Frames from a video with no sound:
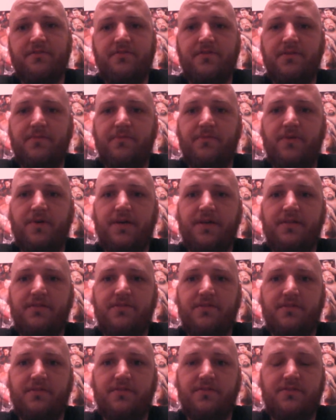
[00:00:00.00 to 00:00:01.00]
Triple
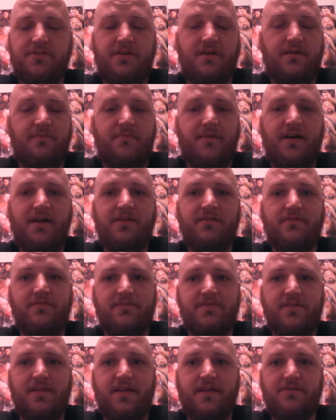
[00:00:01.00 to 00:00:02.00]
H, and Shawn
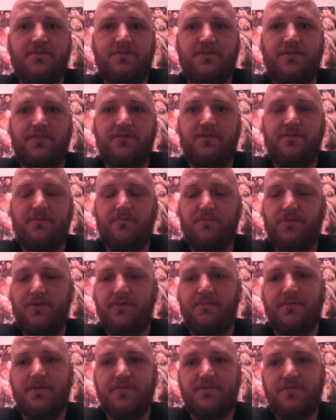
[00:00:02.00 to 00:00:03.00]
Michaels last year and
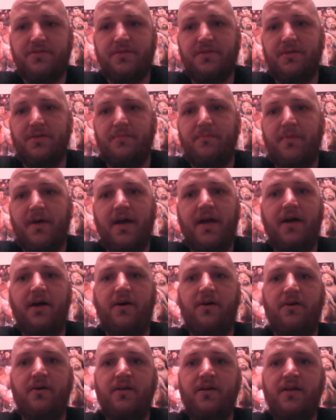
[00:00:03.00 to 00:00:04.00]
pretty much took a
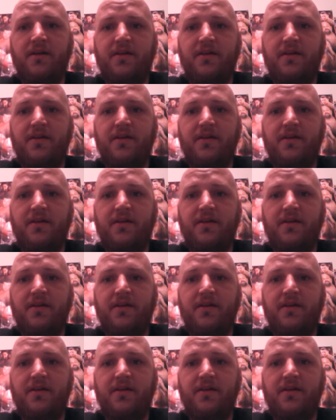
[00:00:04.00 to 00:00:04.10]
bow.